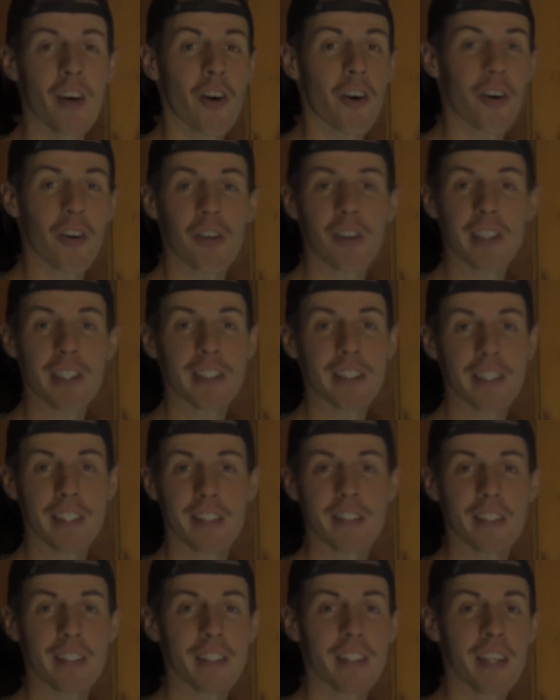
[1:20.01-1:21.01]
Early
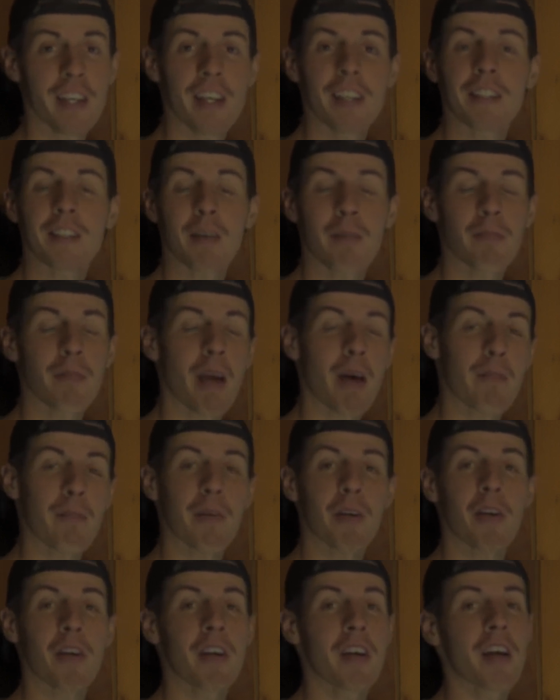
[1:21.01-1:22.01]
season,
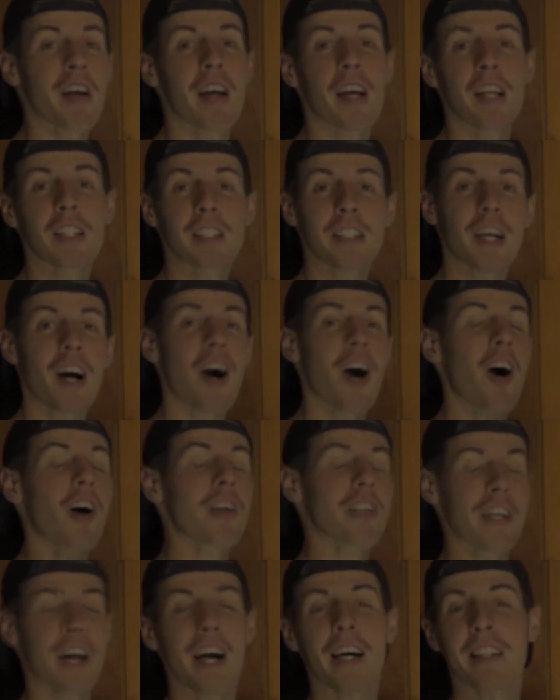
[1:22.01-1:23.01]
September. It's
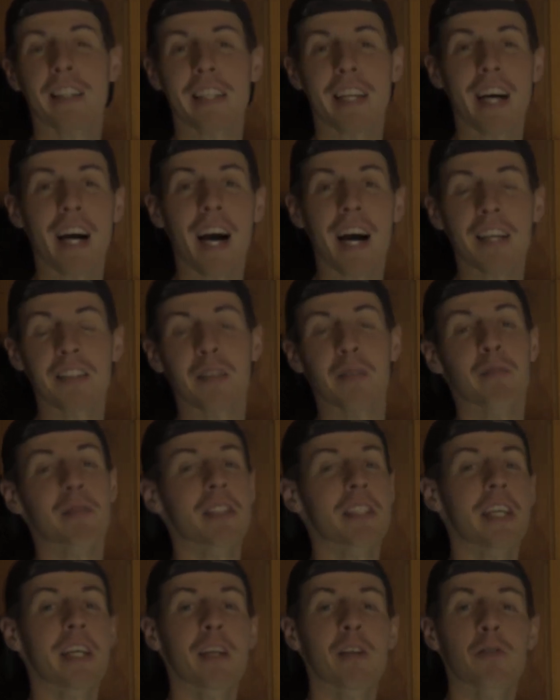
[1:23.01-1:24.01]
ungodly hot. The
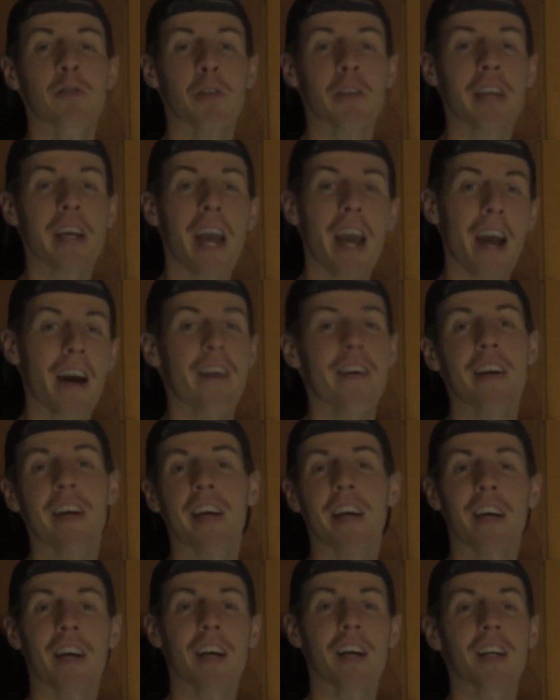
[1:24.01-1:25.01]
mosquitoes are
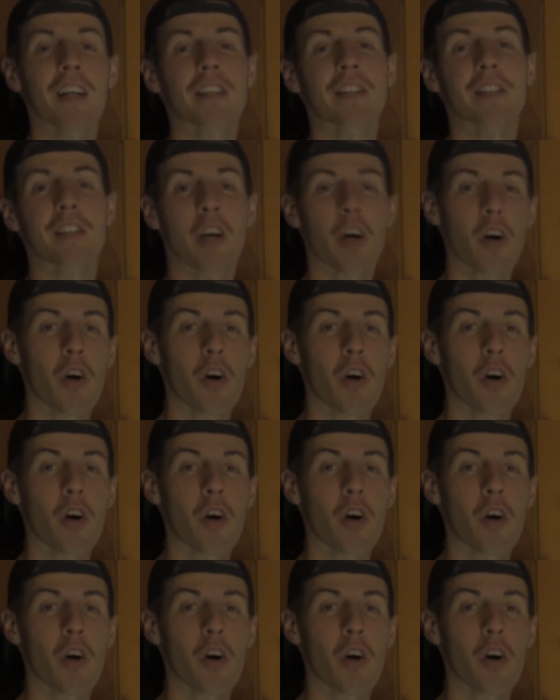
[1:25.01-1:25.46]
carrying us